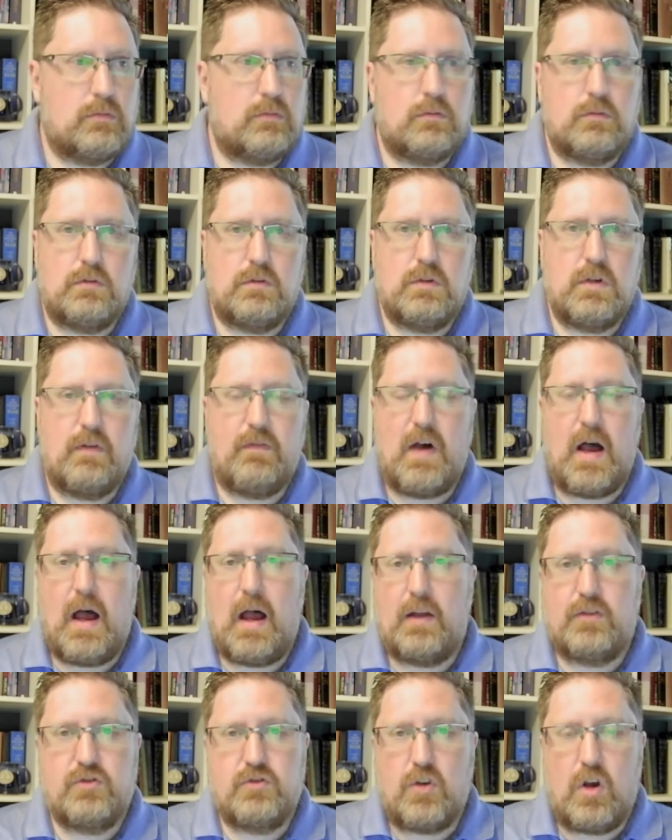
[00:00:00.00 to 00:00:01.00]
Yahweh,
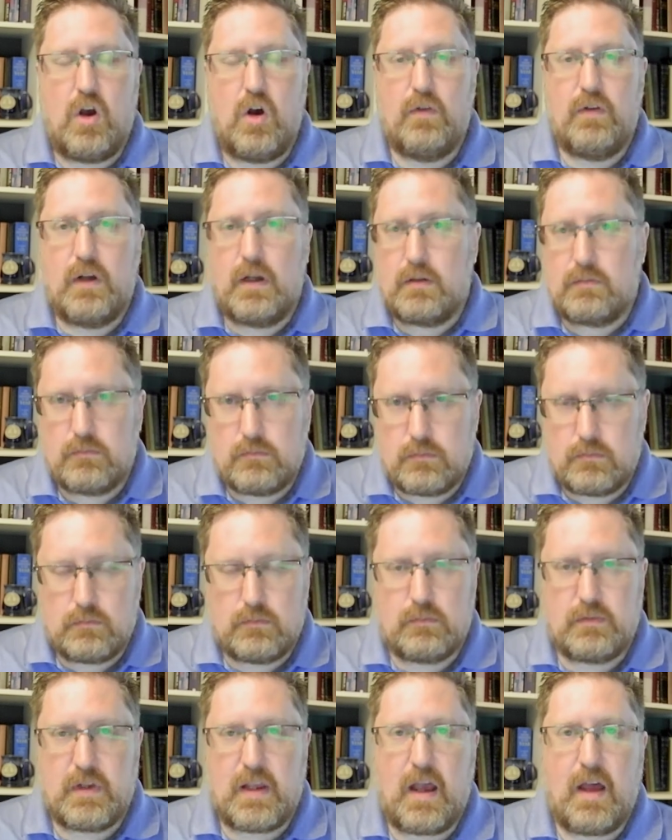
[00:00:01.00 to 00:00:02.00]
Jehovah,
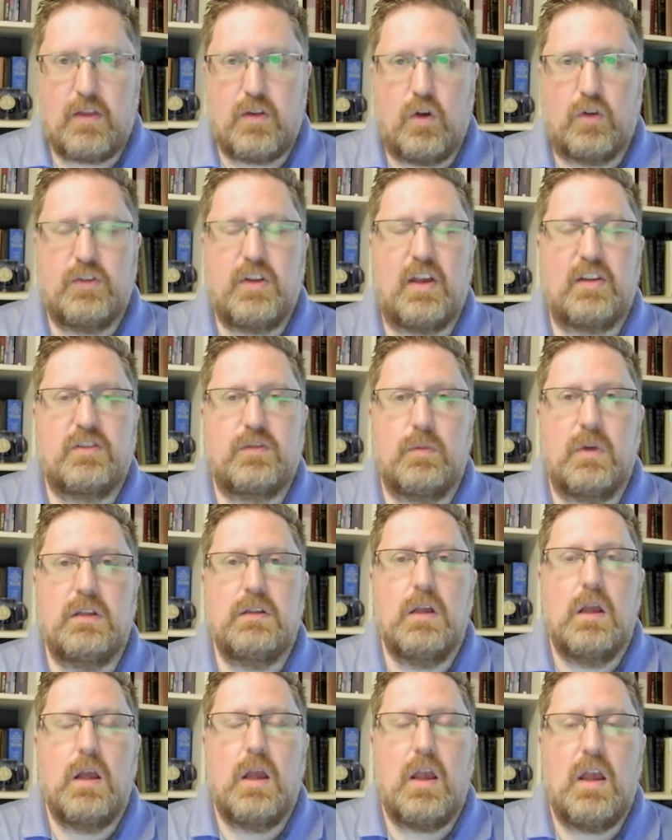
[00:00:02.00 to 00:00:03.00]
the God of the Old Testament,
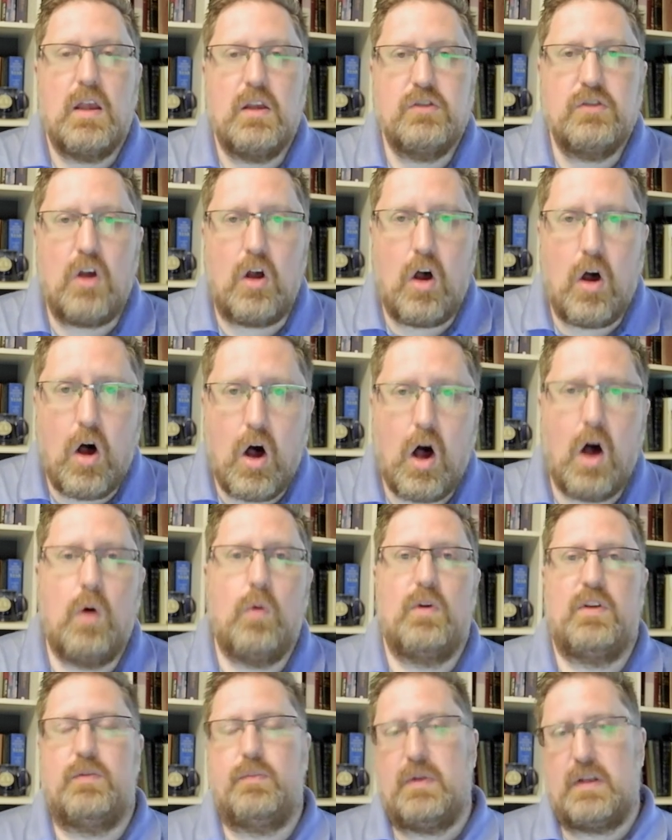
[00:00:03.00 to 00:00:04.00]
has
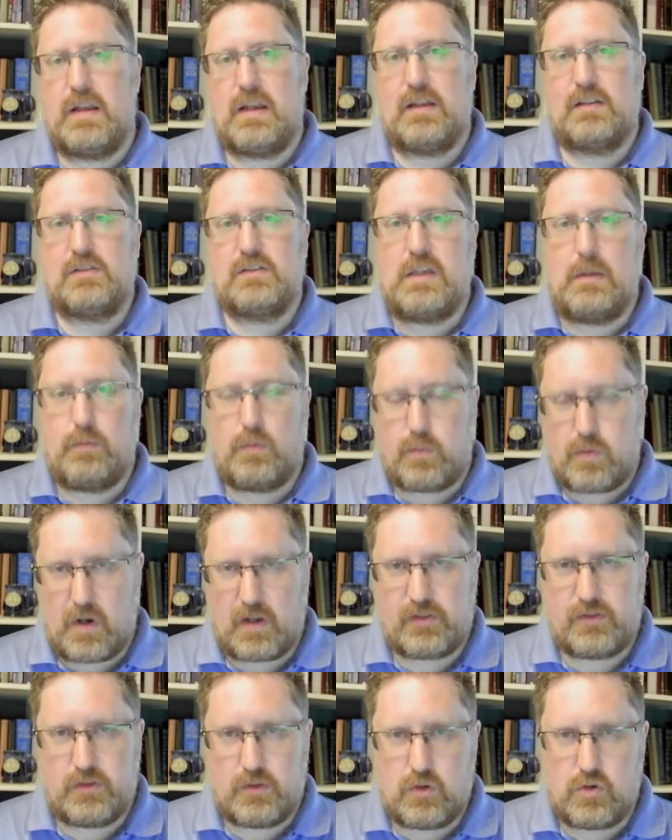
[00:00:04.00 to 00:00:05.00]
always been against temple
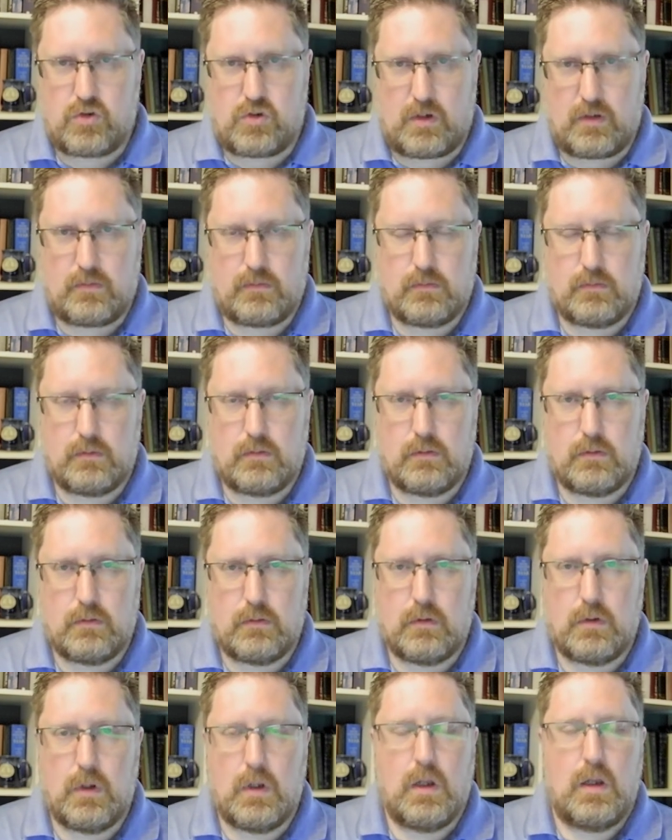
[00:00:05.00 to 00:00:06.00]
prostitution.
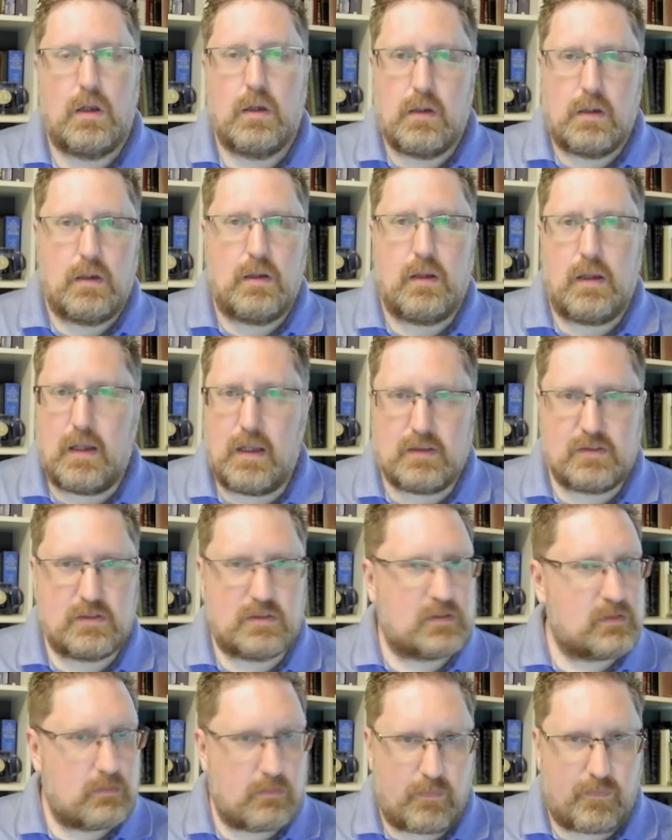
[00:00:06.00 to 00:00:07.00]

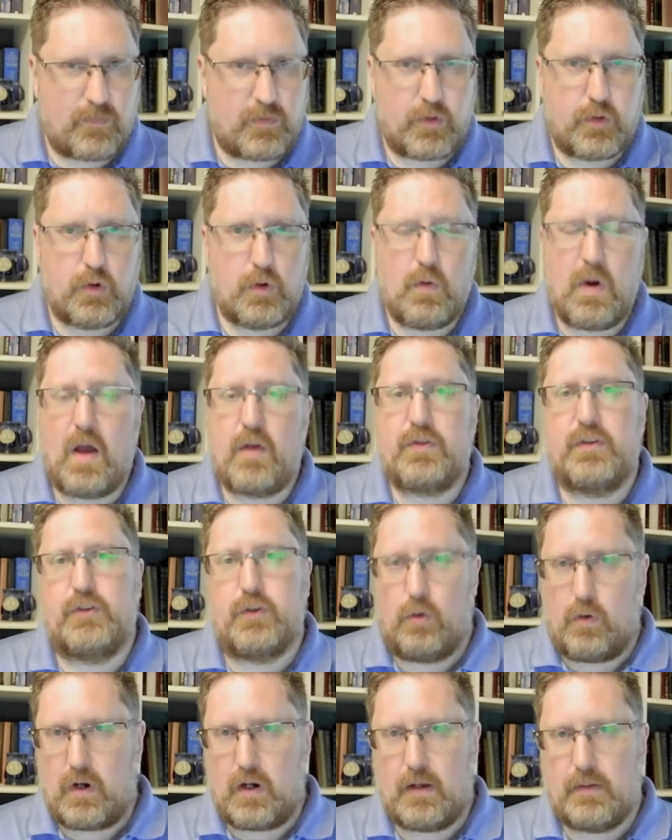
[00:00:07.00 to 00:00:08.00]
It's throughout the
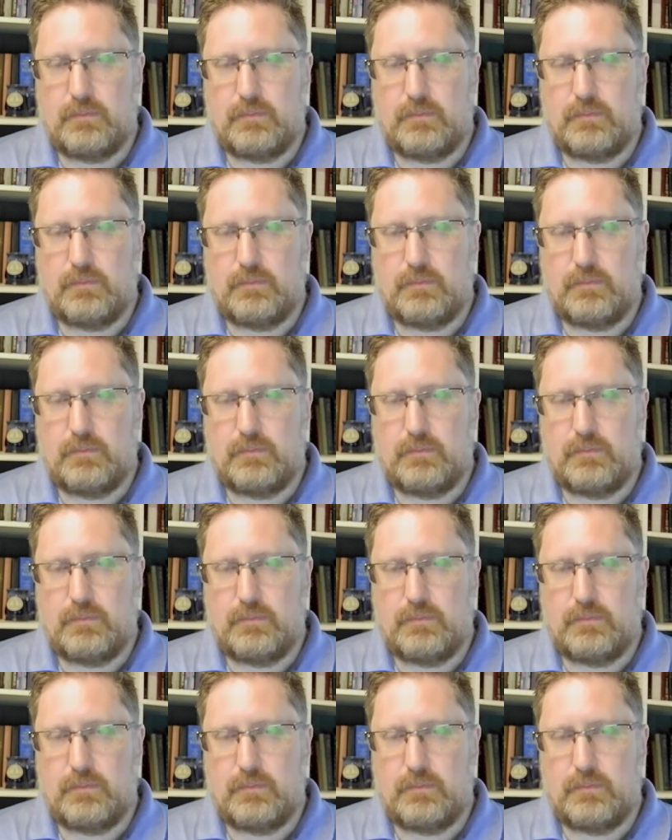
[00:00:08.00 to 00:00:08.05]
Torah.